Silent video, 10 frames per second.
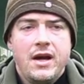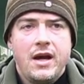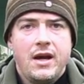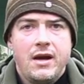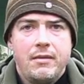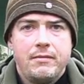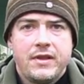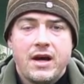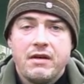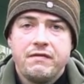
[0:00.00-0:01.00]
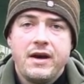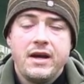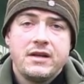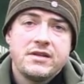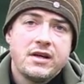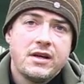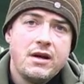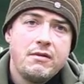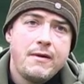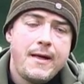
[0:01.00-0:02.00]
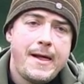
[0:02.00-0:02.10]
that I find as I go,